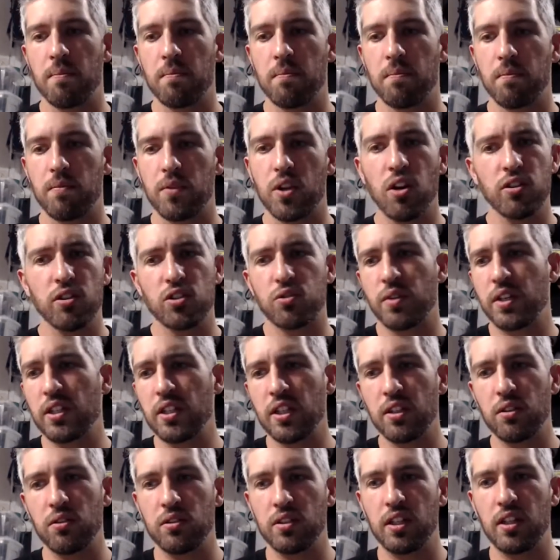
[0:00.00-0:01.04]
you know, it's really
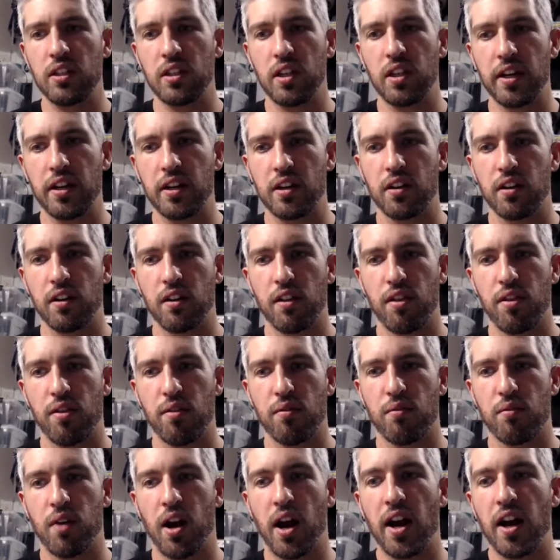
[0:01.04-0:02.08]
only like,
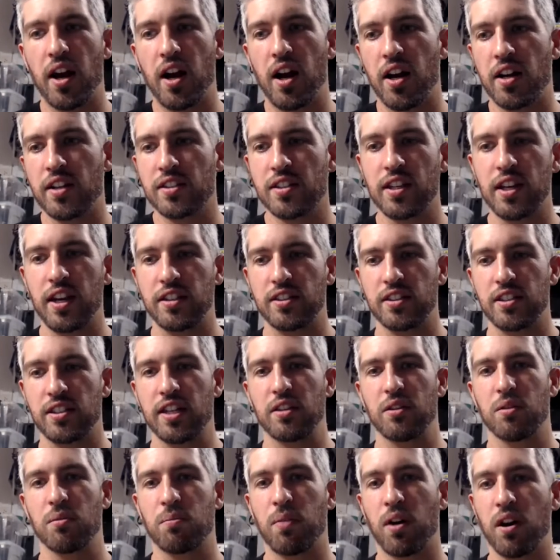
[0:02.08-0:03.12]
honestly, it's like
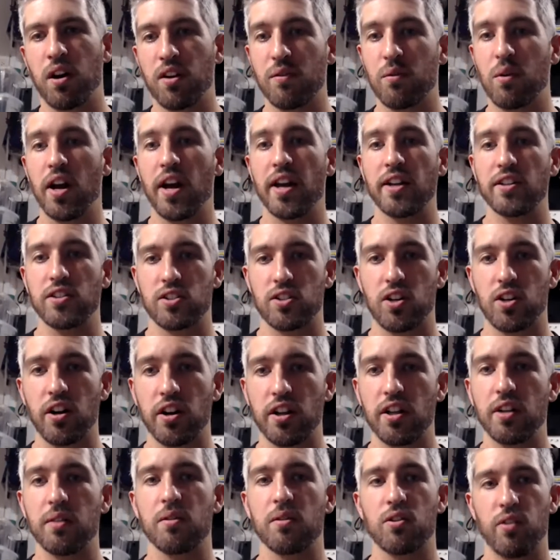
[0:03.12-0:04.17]
part of why I
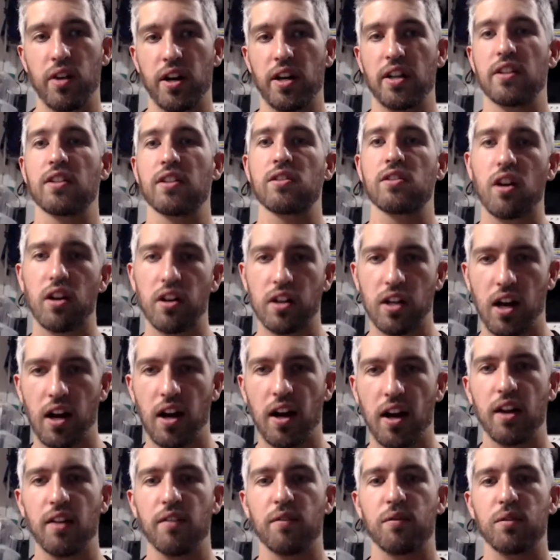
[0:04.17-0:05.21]
started creating this
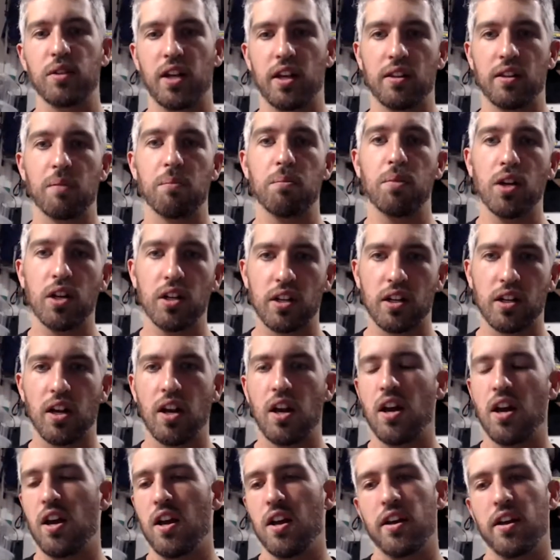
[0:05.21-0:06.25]
archive and the book
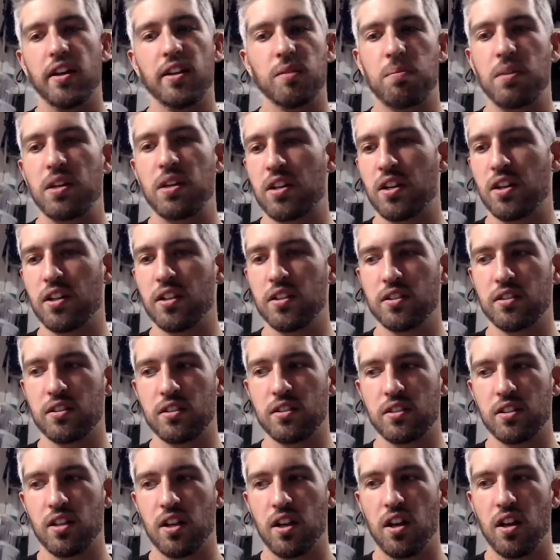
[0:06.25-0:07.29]
is
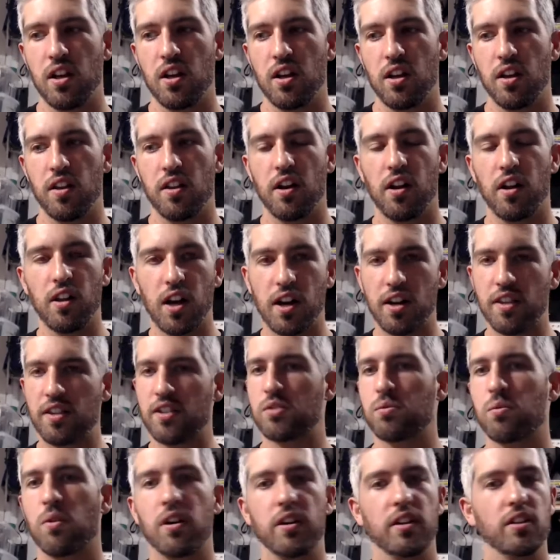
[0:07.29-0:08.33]
because a lot of this
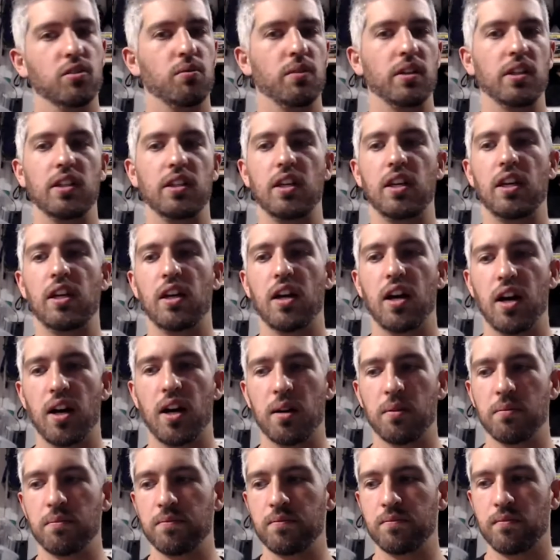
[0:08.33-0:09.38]
work is really
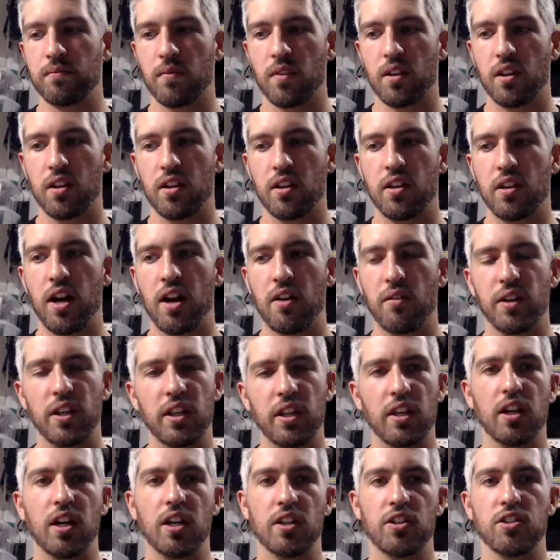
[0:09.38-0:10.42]
not
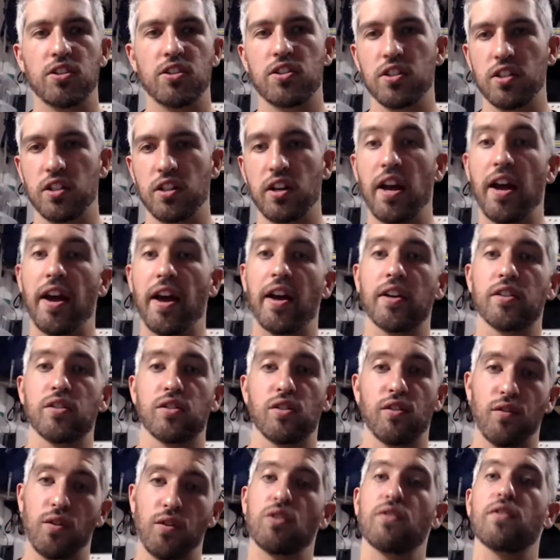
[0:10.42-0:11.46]
really understood as
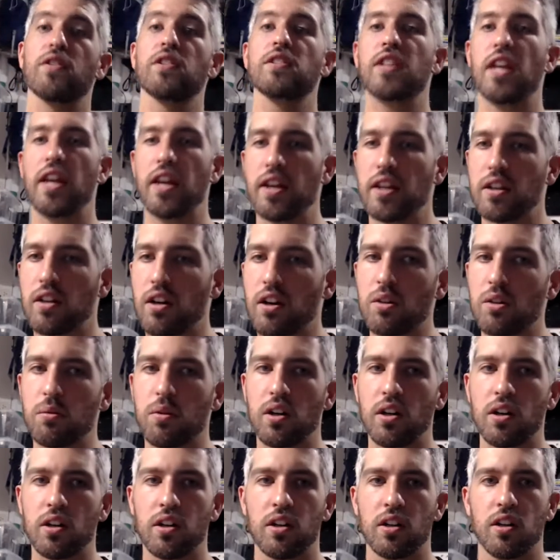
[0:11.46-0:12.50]
photovoltaic
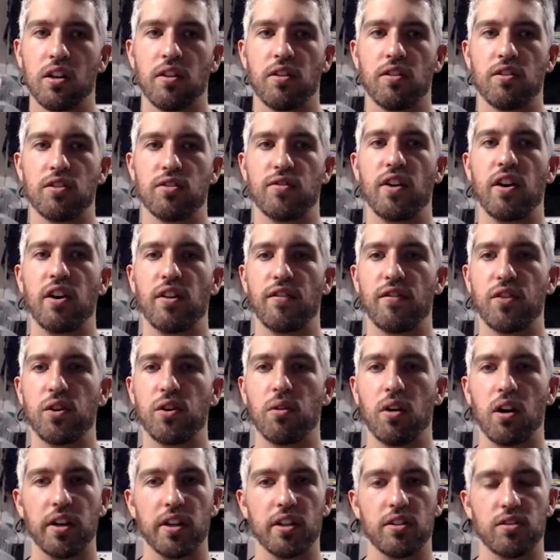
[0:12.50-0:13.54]
artwork. There's very few
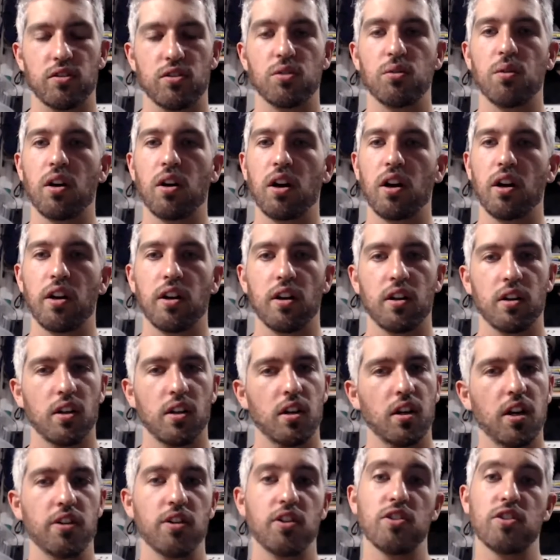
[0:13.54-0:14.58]
artists who are
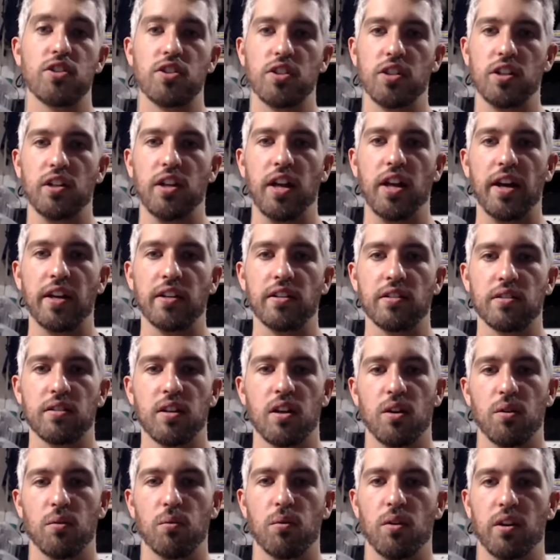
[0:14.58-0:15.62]
understood as
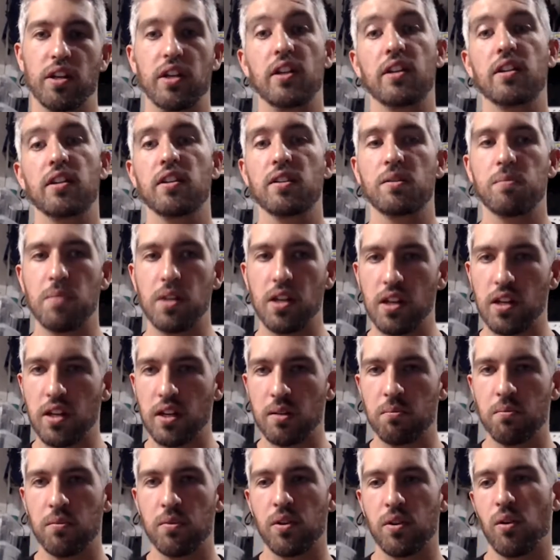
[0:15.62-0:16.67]
working in this
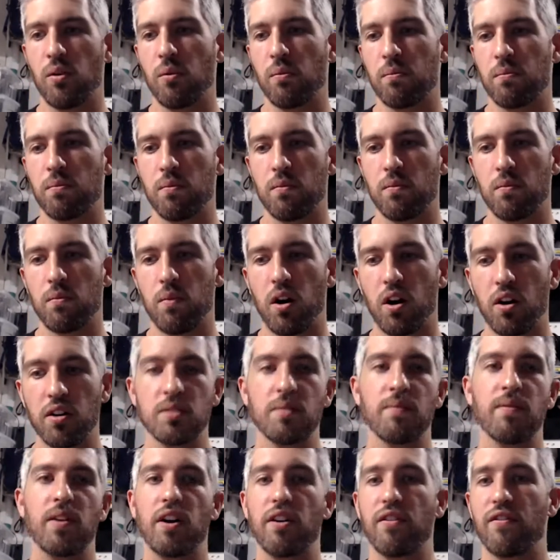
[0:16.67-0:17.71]
medium. There are
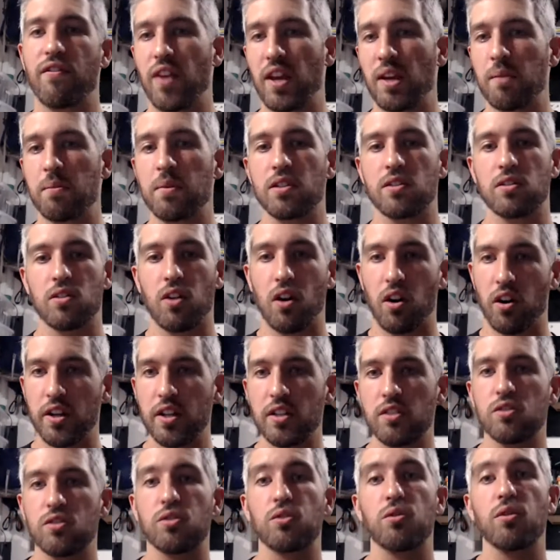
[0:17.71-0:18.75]
some very famous
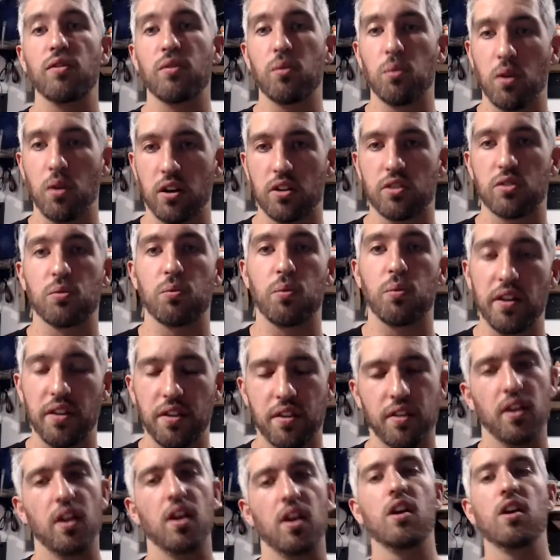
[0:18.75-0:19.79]
artists who have worked with
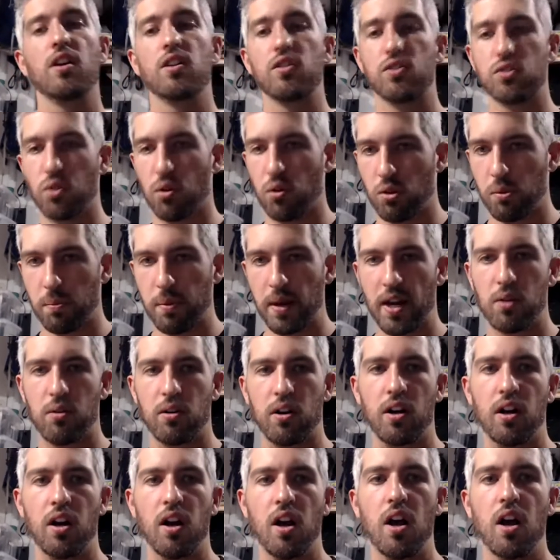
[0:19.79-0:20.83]
solar
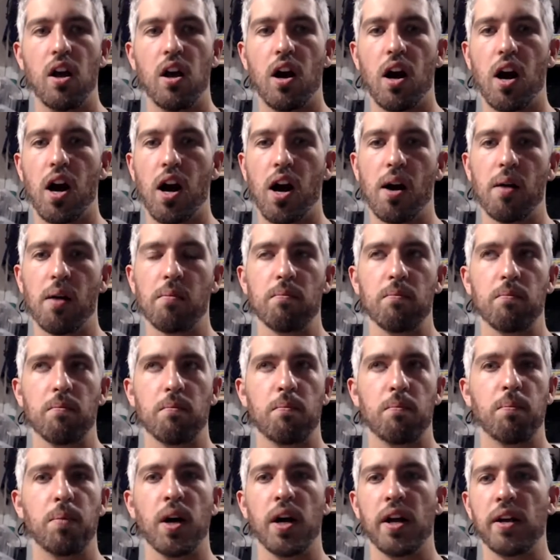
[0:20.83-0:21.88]
power,
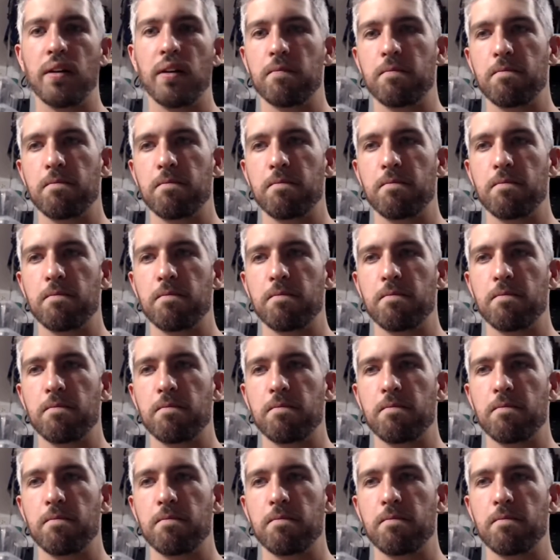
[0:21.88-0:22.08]
but